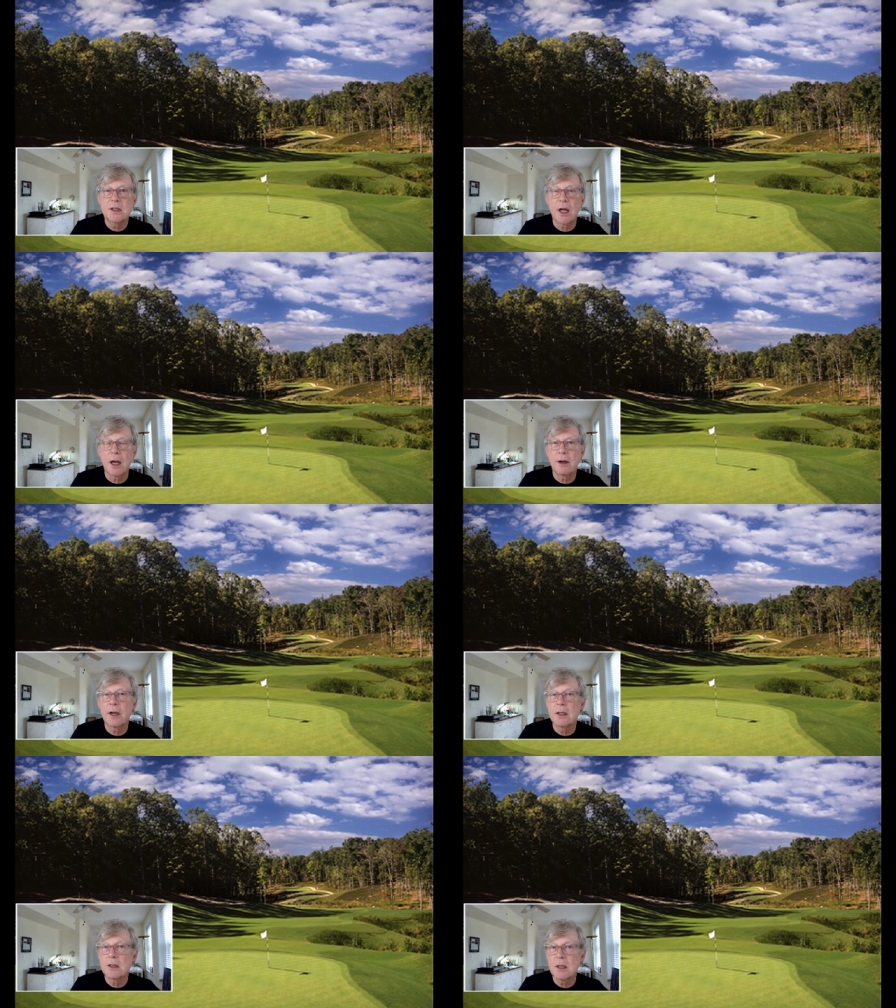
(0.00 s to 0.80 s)

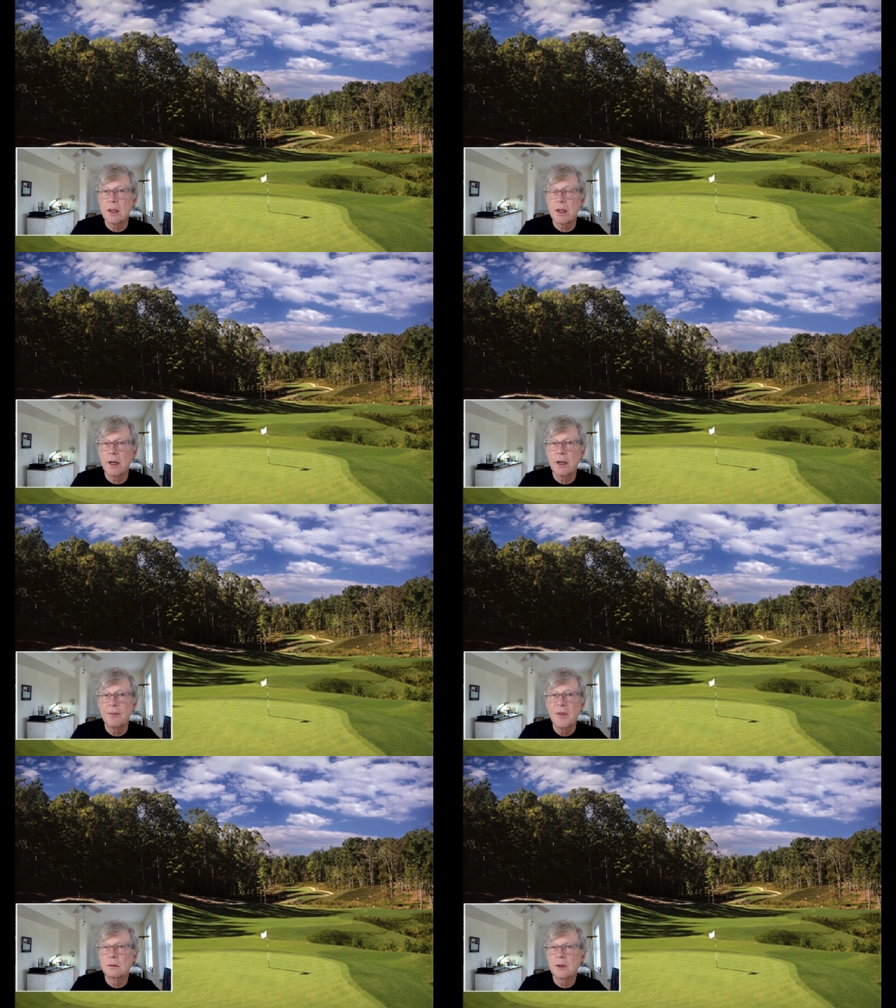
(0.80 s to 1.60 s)
Saturday, and Sunday.
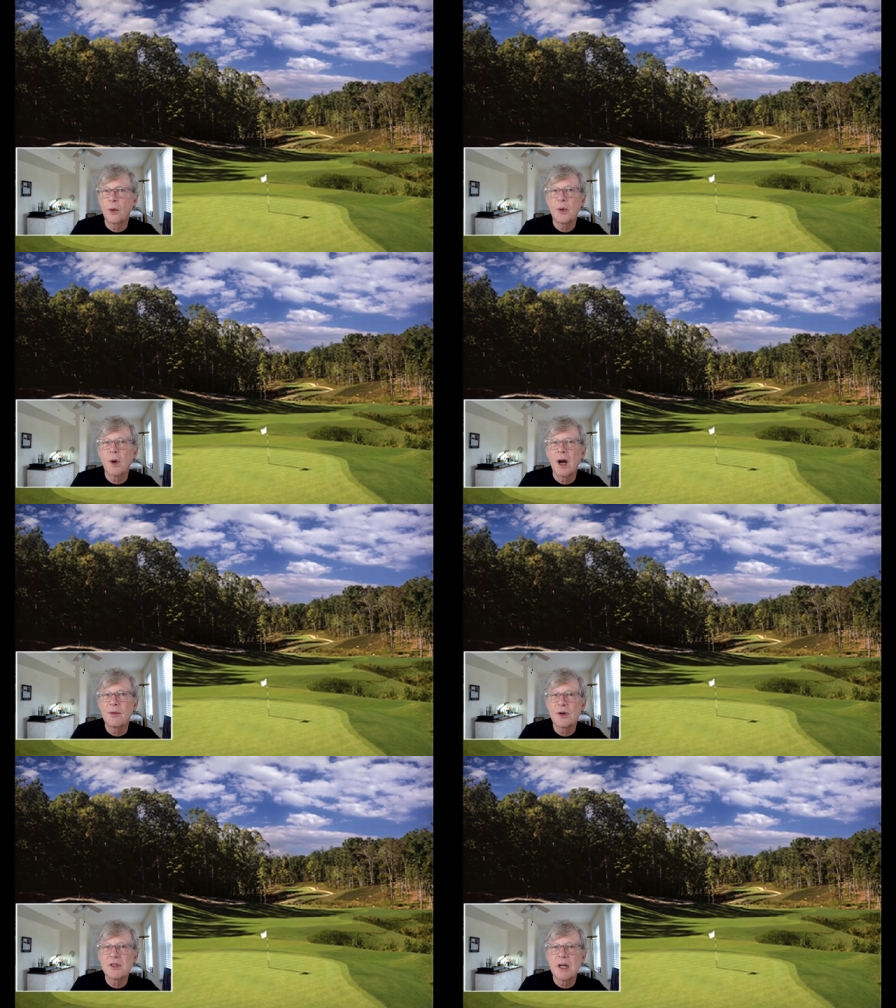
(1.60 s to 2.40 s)
You know, we
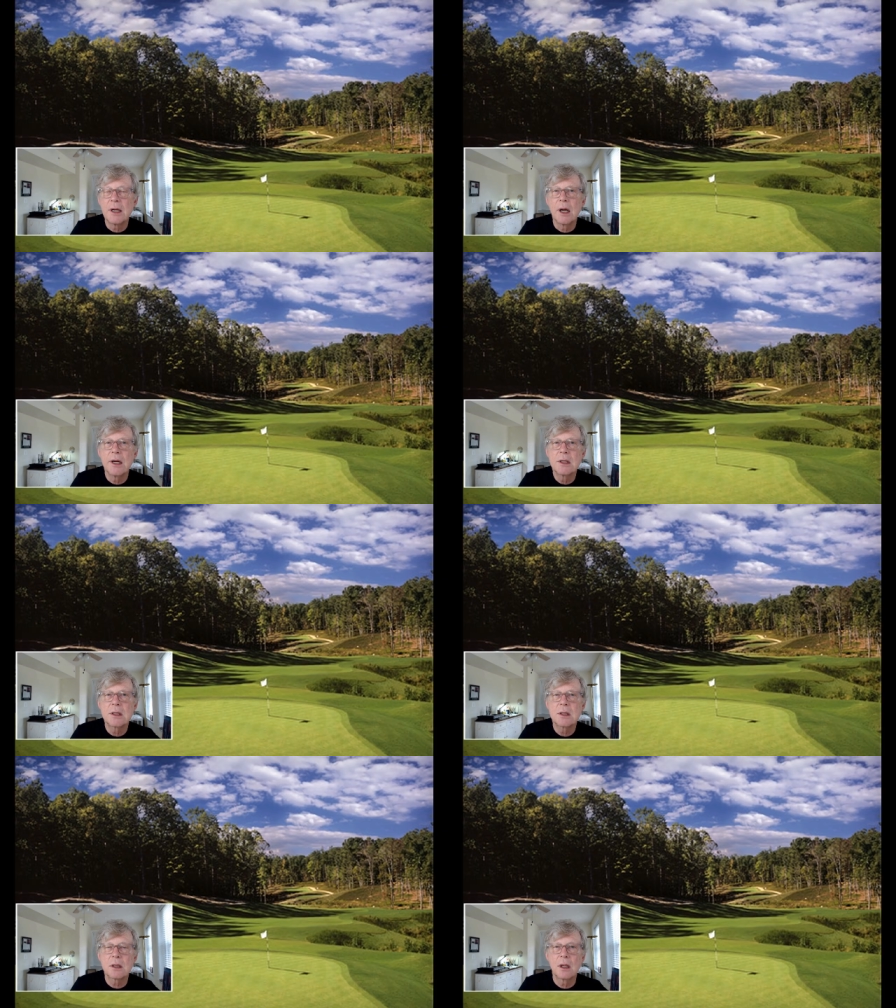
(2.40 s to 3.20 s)
arrive Thursday
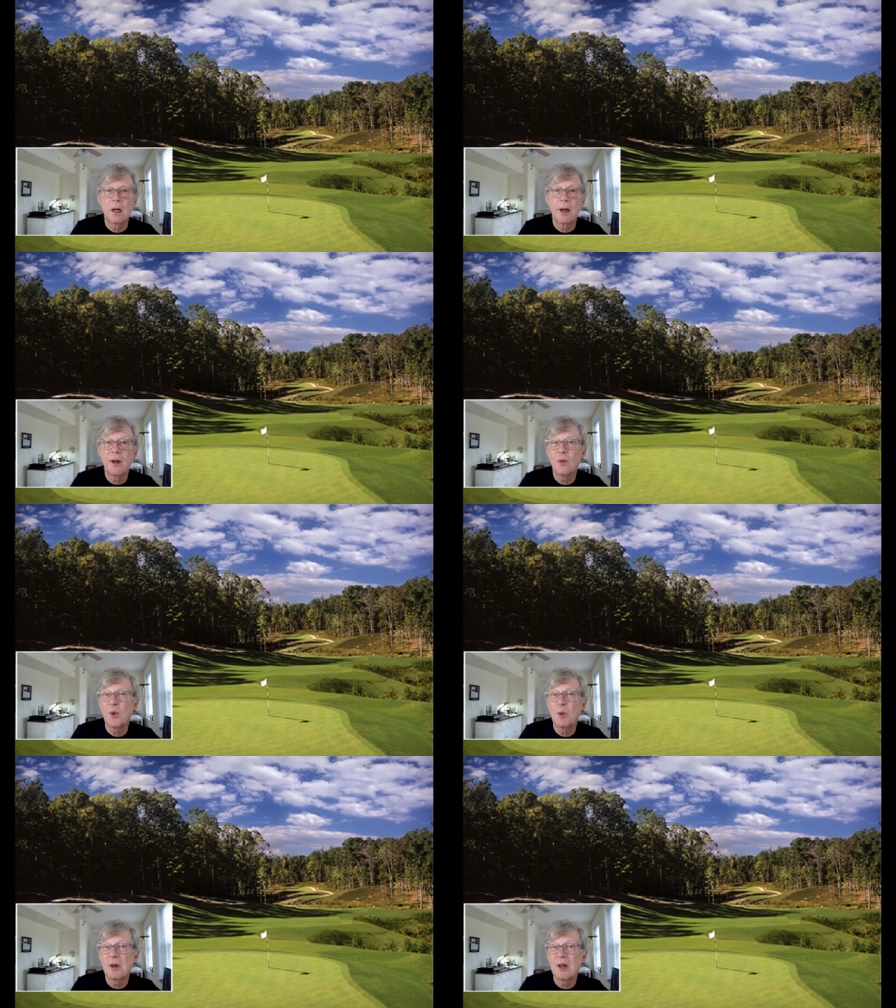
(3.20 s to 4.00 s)
night, uh, and then when
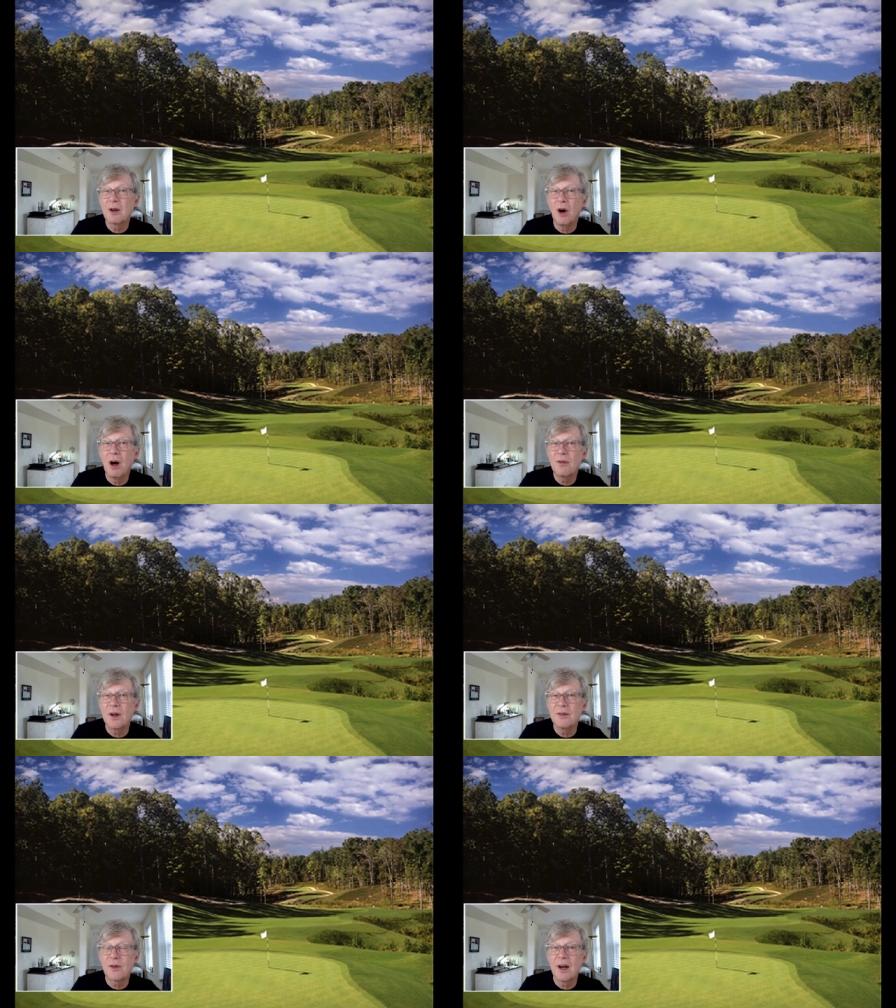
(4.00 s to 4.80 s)
we play golf
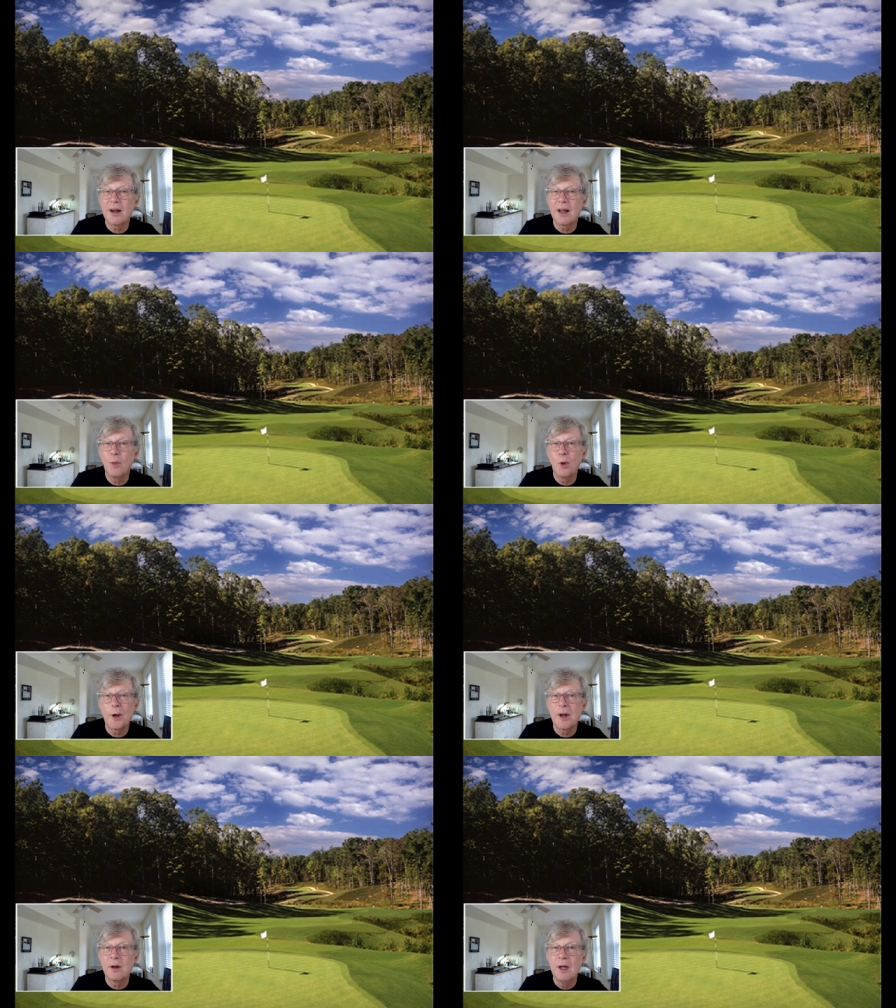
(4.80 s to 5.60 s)
on Friday
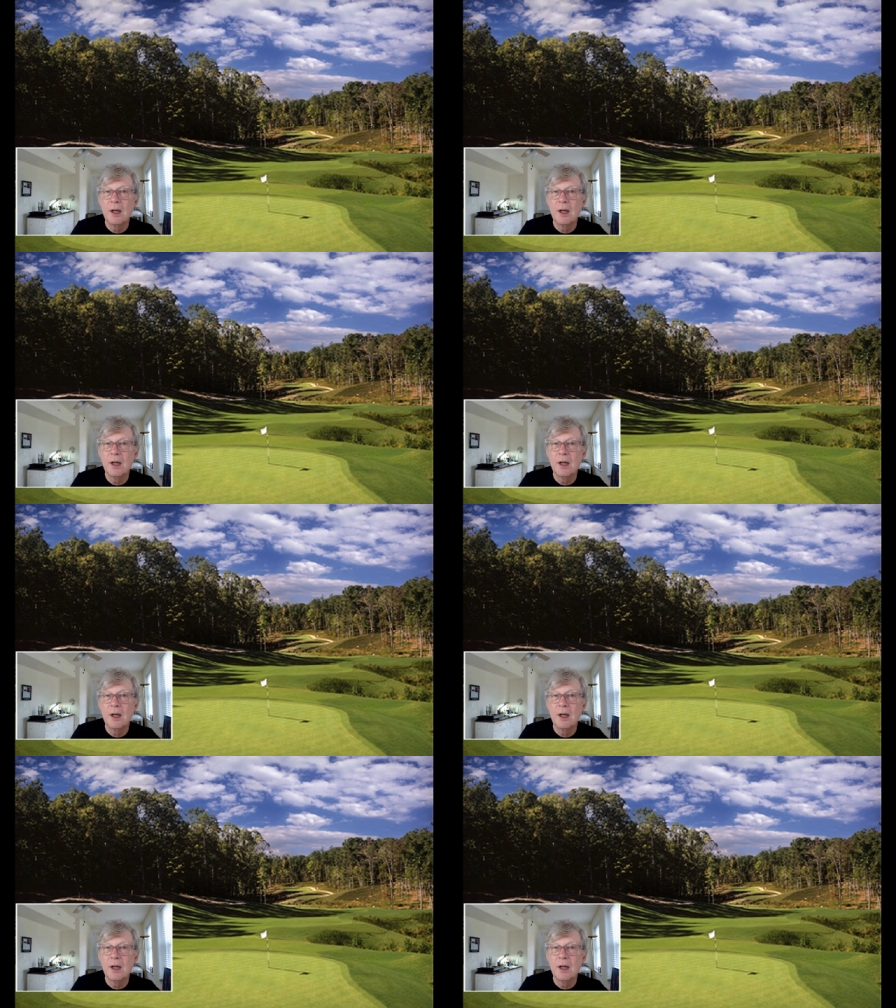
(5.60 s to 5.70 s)
morning,